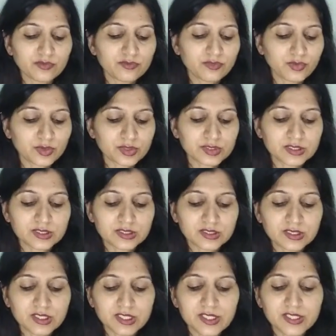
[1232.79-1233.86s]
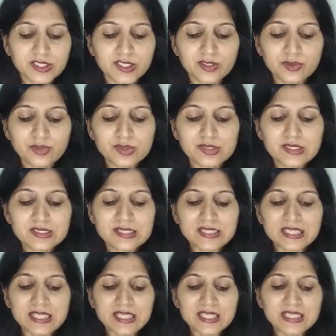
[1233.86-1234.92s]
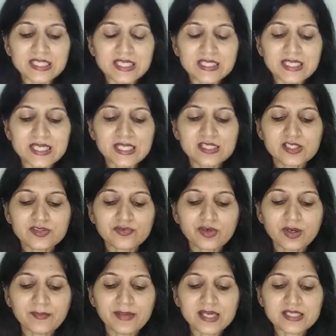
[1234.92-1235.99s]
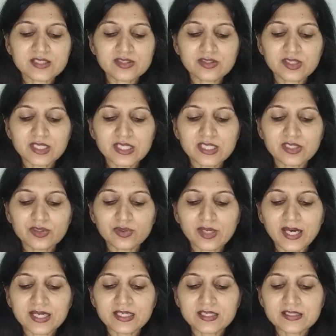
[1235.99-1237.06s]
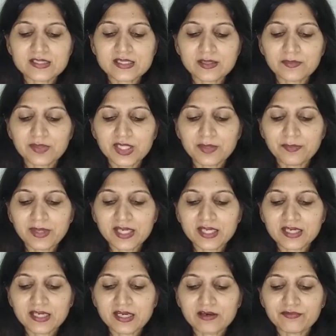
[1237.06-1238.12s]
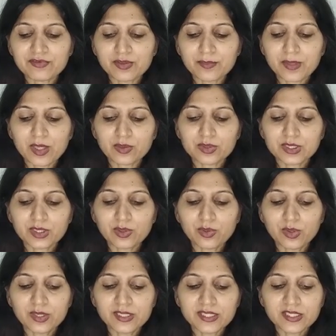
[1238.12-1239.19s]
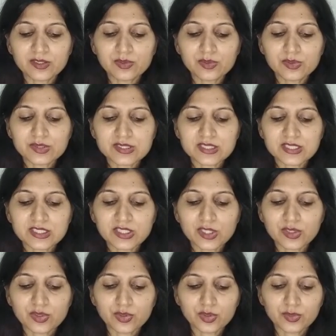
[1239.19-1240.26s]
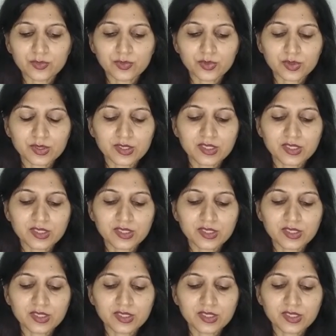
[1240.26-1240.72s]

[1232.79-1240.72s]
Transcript: Fourth, use key details from S3 to write a summary paragraph about the golden goose in your notebook.